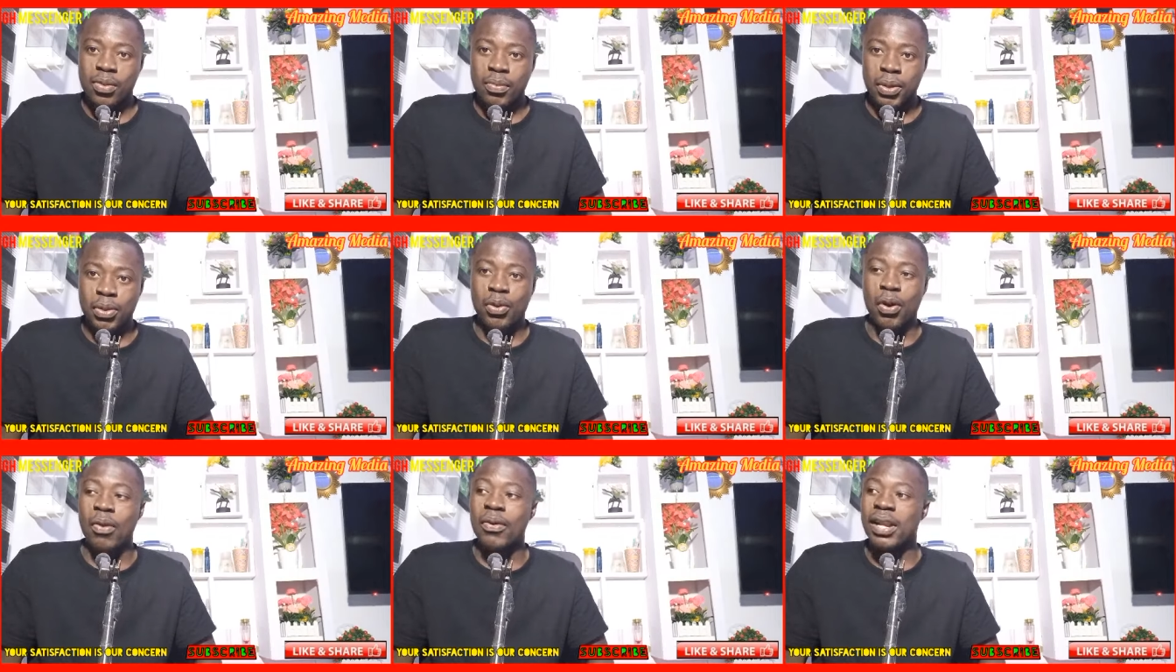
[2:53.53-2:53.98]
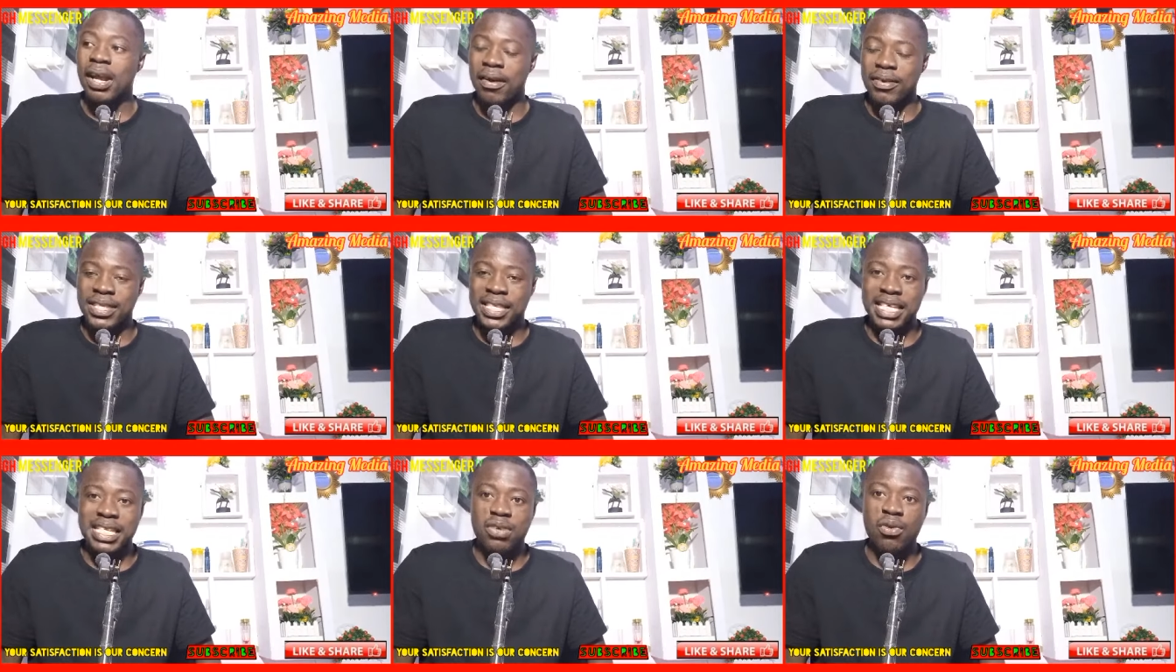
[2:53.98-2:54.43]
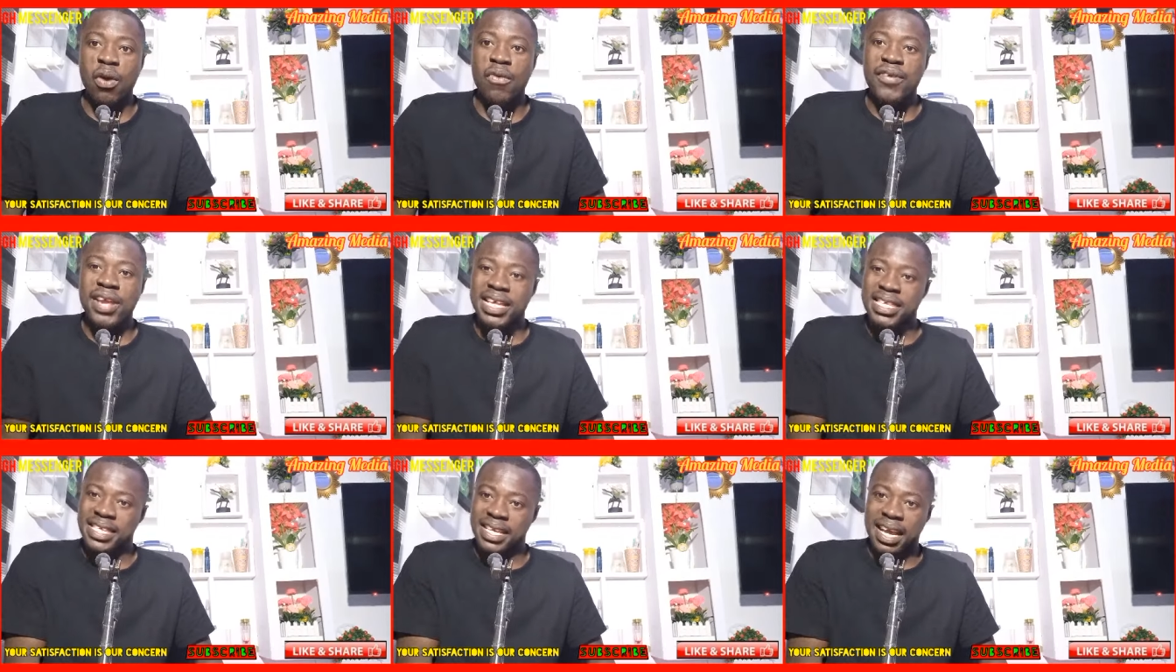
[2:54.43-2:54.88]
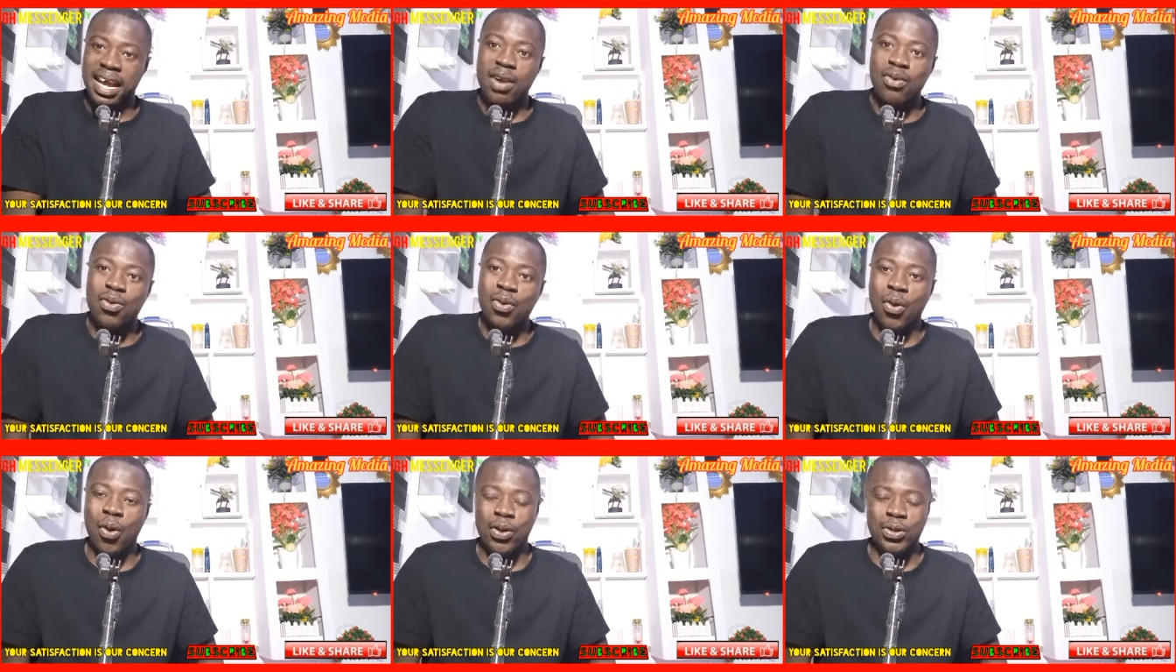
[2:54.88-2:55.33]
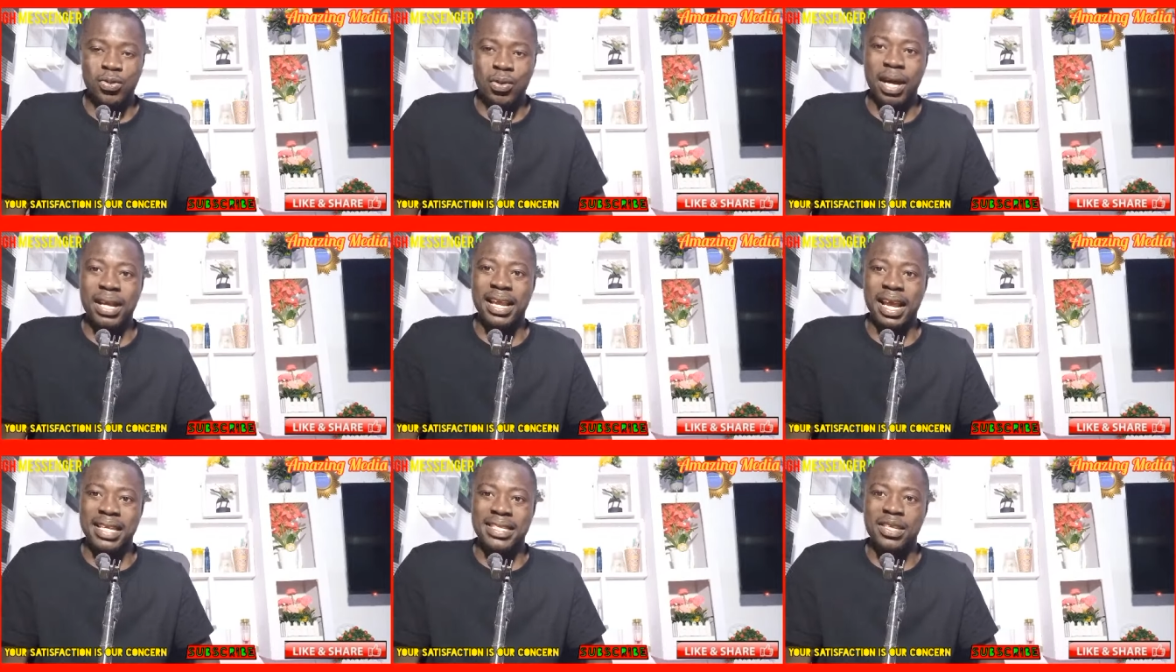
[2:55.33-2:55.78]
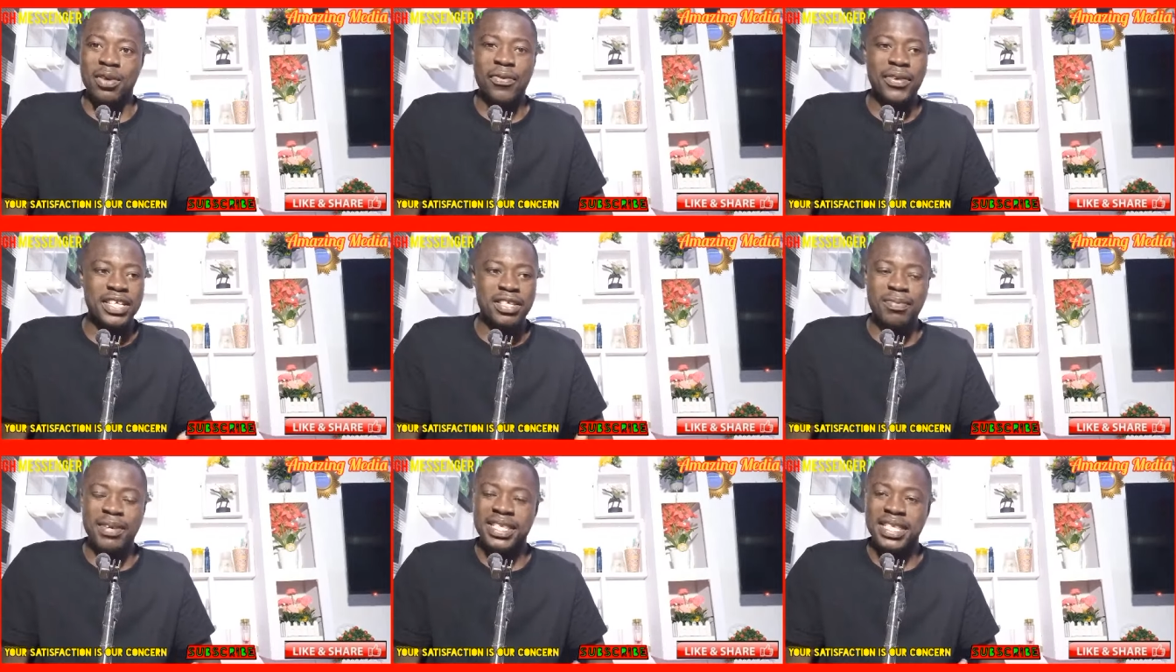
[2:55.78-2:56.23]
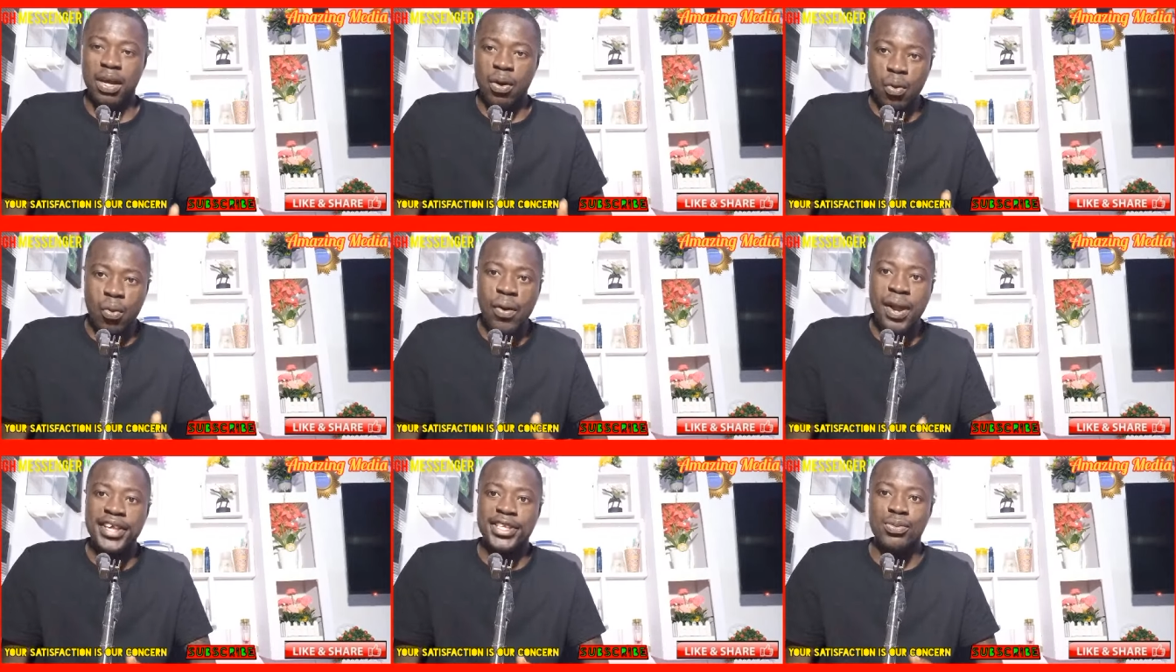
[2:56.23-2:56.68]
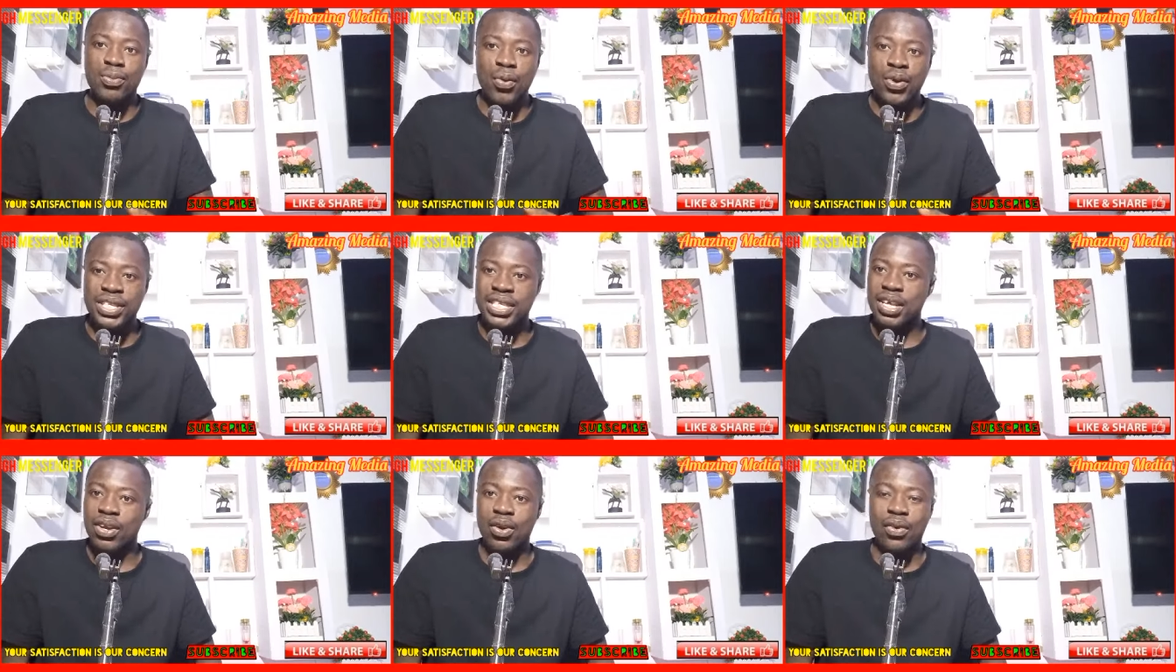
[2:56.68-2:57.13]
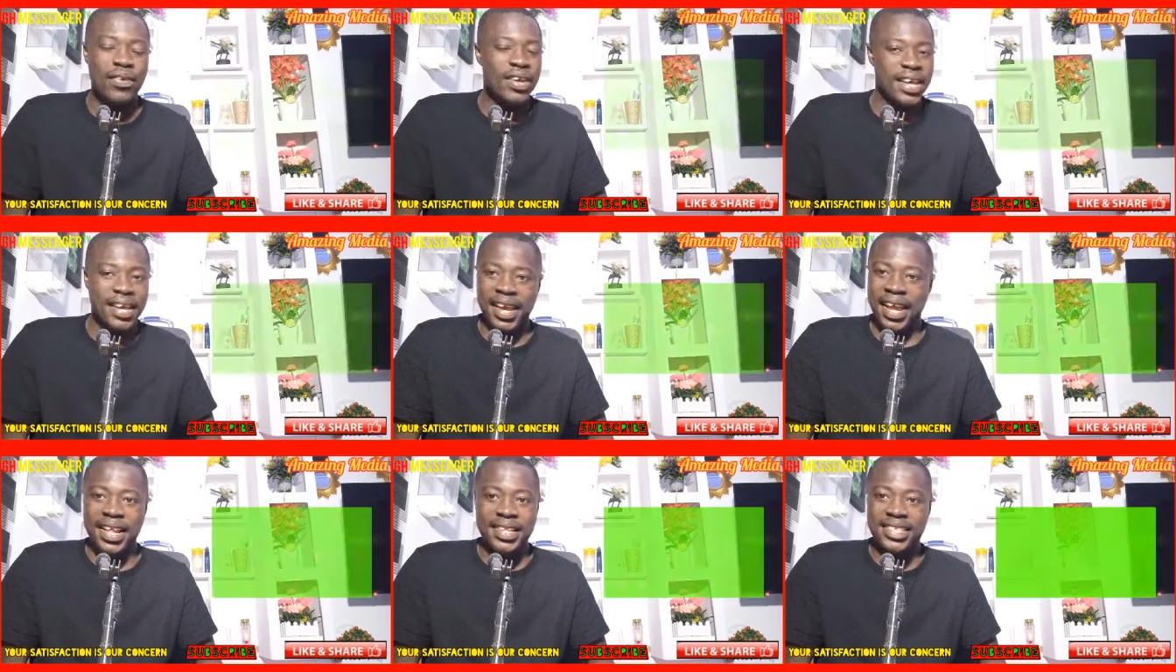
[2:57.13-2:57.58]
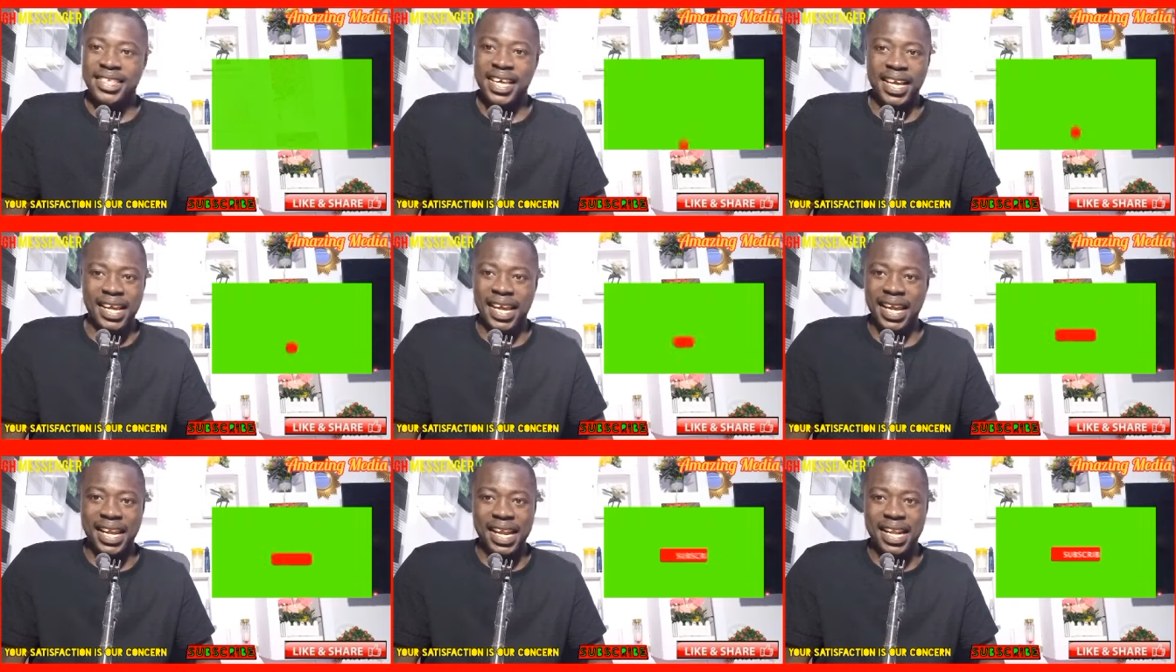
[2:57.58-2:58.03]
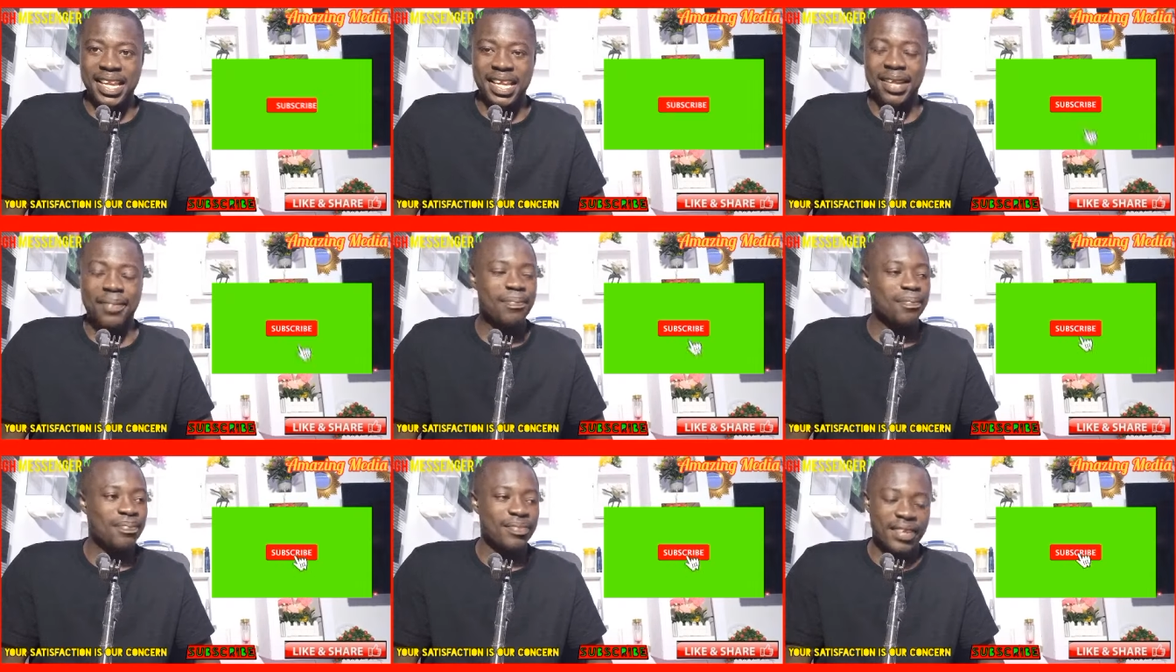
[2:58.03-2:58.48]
Because when I was also Yesica go, so I say, which means who is posing in Saint Kennedy.